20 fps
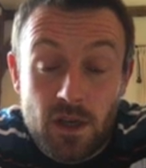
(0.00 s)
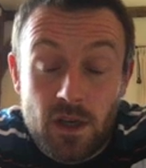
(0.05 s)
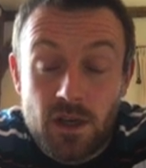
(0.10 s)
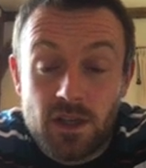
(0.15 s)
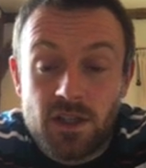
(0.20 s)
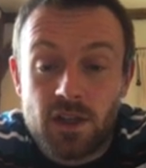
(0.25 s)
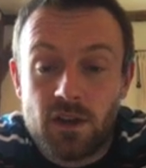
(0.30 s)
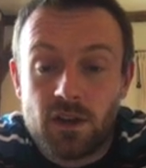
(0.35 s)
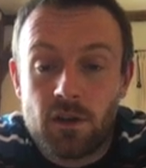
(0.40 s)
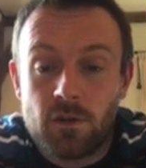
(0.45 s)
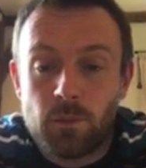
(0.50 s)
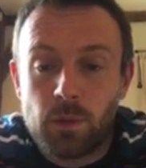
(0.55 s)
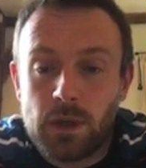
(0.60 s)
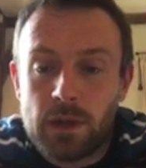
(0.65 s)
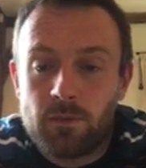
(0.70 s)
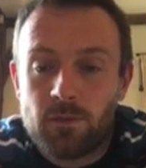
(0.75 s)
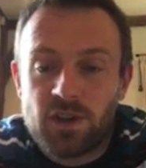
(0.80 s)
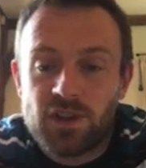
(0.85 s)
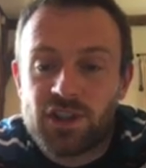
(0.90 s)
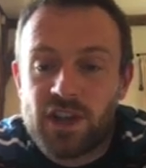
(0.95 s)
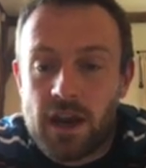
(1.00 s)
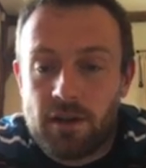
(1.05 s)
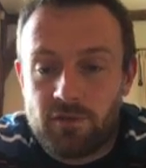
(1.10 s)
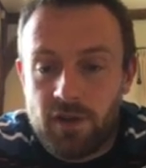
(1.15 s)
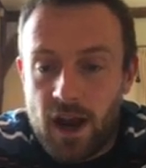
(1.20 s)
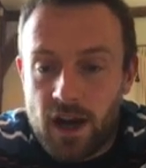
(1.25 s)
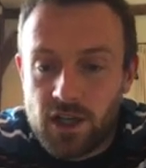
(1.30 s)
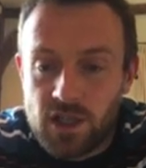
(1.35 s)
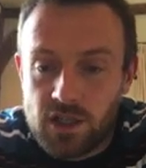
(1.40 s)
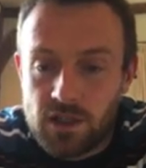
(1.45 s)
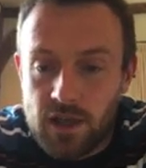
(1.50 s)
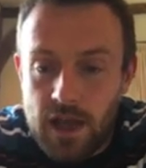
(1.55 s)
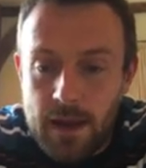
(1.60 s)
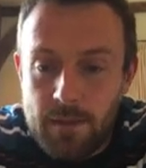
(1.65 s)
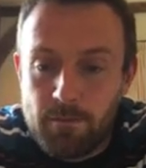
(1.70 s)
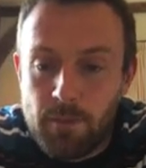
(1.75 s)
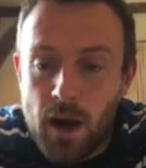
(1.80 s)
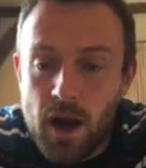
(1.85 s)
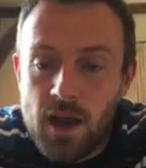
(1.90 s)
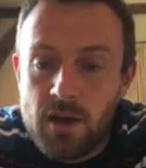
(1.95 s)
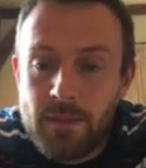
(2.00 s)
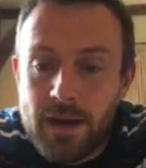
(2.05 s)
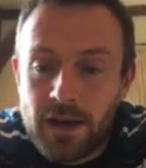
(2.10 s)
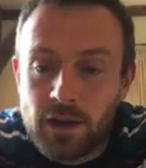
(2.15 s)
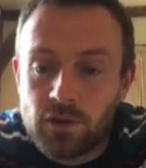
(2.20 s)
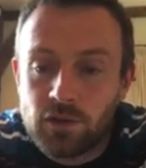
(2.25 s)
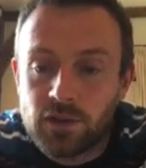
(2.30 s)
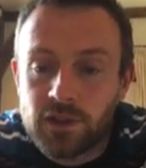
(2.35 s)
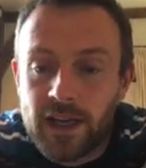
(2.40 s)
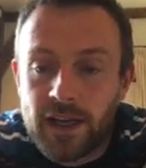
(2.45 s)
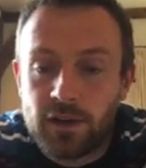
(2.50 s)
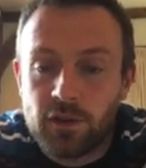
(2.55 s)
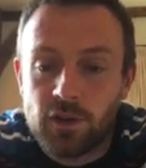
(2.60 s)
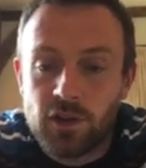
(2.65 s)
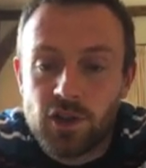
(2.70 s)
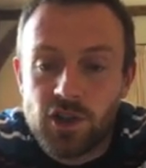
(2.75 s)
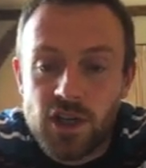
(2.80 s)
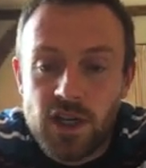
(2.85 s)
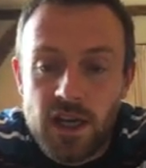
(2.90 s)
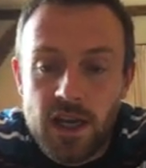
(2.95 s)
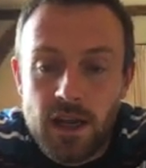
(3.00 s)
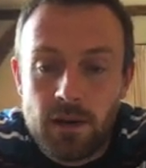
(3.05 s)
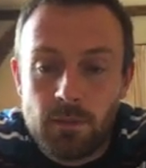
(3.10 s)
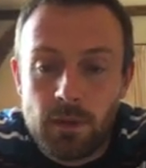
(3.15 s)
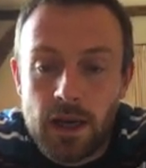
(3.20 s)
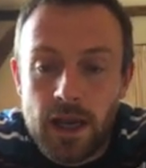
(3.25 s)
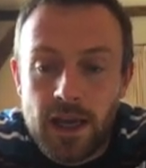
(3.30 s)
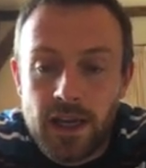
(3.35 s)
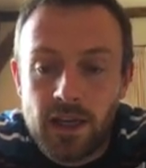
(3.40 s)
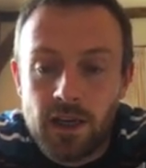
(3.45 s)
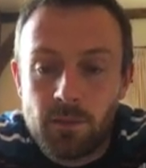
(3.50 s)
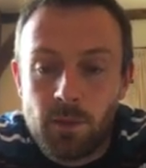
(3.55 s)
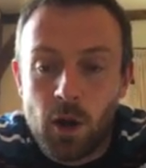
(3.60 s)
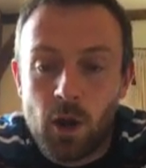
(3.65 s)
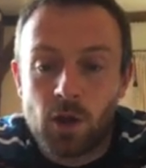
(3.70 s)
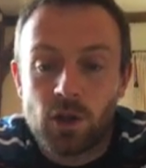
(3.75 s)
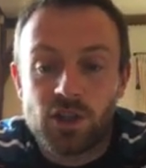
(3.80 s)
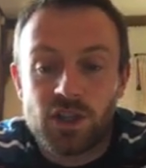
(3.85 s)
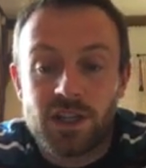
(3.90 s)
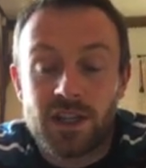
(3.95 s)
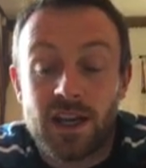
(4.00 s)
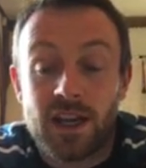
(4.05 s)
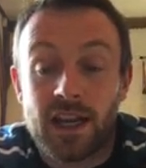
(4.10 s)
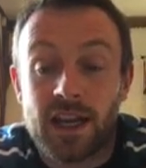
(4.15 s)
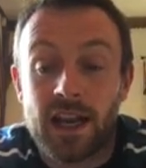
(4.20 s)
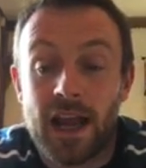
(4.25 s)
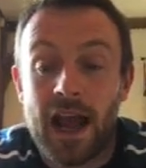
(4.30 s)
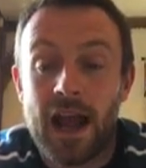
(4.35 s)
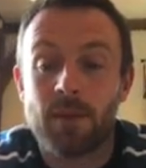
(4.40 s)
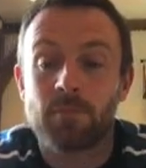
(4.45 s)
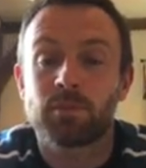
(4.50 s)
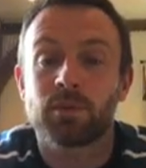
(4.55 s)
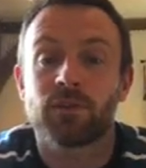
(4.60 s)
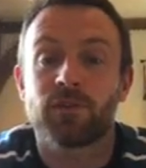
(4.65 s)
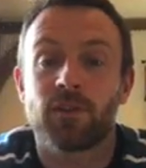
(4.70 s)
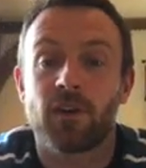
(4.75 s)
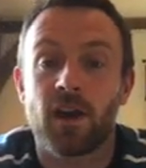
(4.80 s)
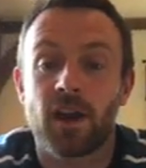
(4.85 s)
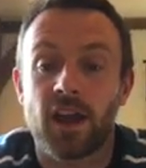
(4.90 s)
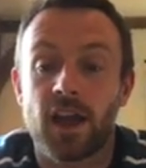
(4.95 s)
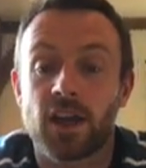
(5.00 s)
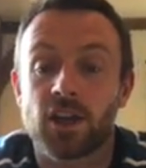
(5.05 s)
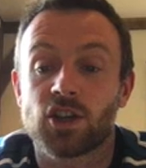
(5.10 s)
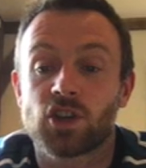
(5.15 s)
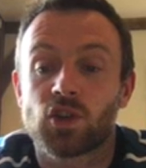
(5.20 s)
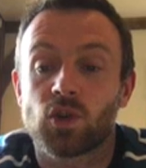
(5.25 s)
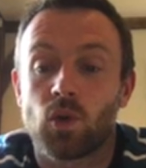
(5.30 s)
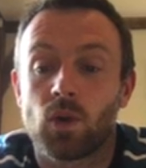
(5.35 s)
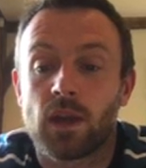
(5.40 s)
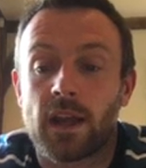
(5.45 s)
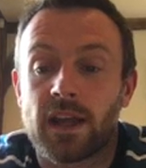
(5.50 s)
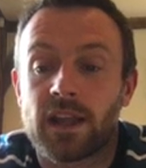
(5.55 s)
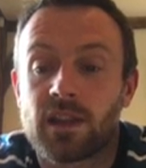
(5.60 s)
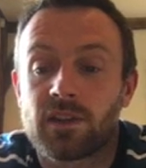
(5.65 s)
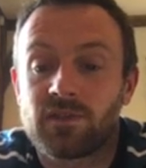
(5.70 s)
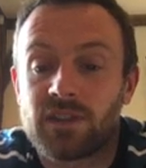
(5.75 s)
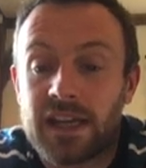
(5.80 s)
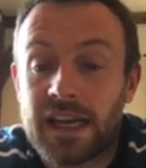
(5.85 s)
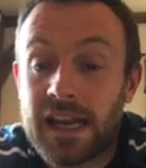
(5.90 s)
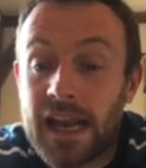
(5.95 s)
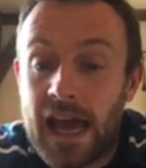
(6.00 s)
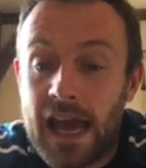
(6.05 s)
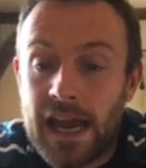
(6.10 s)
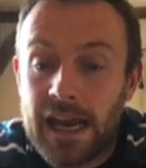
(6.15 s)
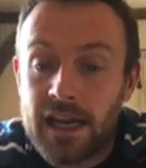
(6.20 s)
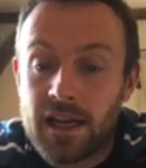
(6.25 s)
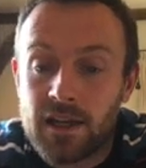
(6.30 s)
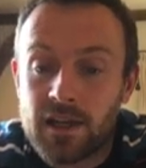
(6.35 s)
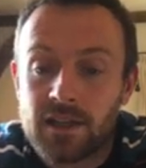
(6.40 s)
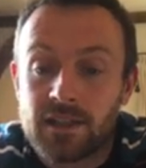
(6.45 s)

So polymerase chain reaction, a biomedical technology in molecular biology that can amplify a short length of DNA